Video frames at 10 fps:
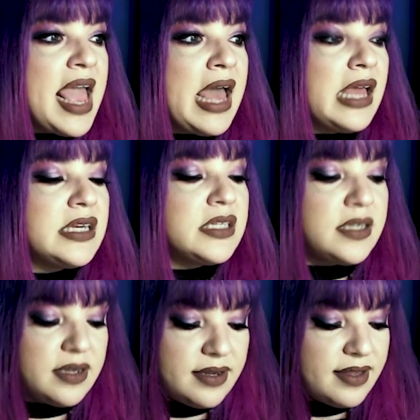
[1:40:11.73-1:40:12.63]

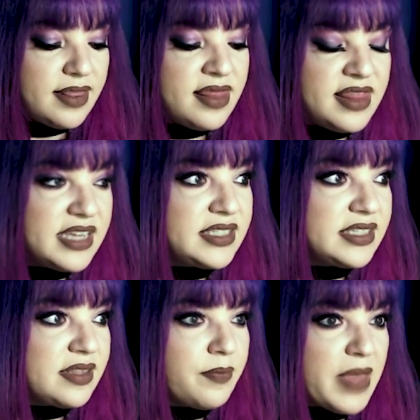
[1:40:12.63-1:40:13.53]
And this
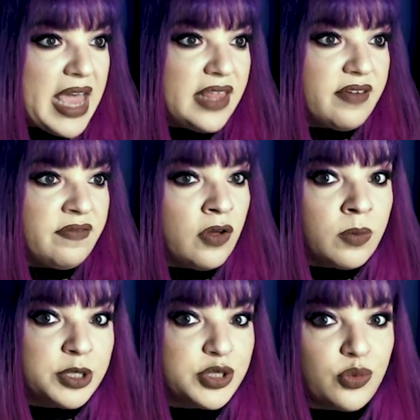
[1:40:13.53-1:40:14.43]
is the man that
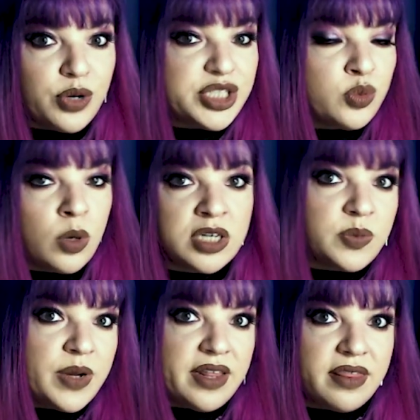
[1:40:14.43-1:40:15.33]
Volkmar Sigues
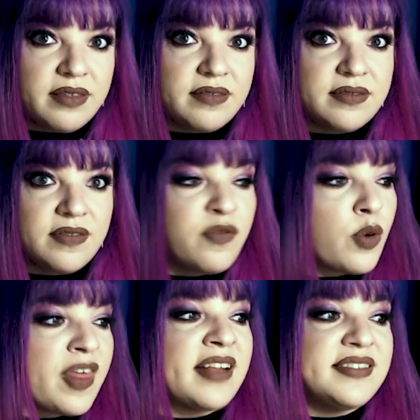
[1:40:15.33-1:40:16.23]
worked with
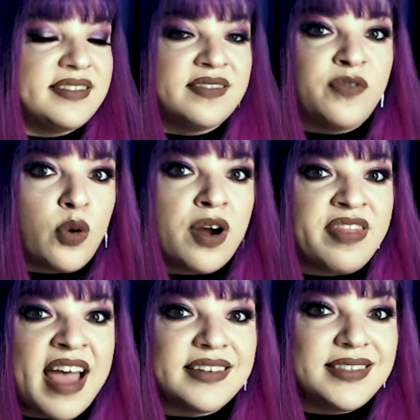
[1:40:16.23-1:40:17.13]
for
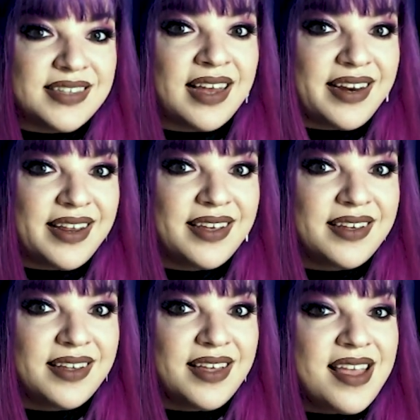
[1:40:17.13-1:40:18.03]
that
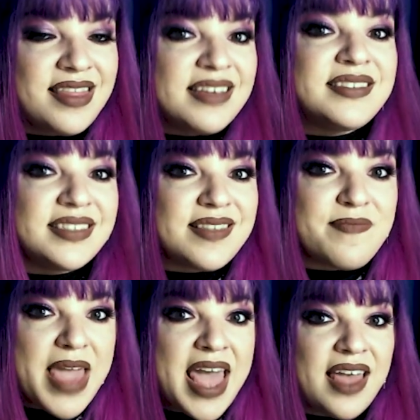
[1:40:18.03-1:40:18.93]
study. This is the
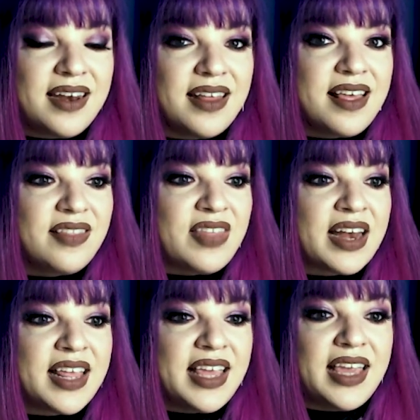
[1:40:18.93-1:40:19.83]
man
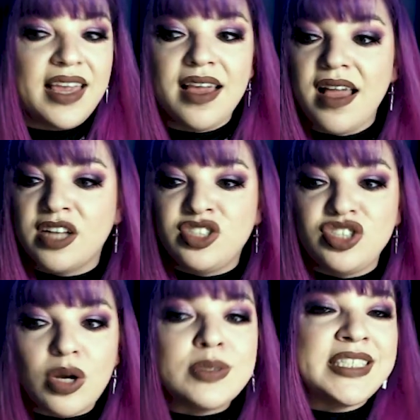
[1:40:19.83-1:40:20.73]
that he
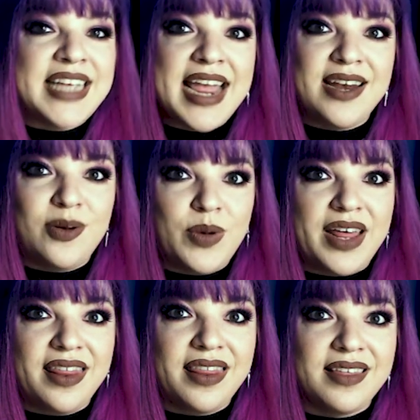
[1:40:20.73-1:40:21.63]
associated
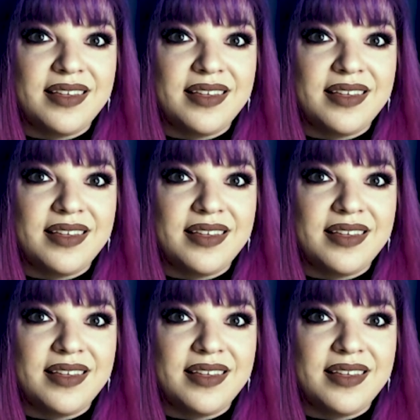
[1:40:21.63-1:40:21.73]
with.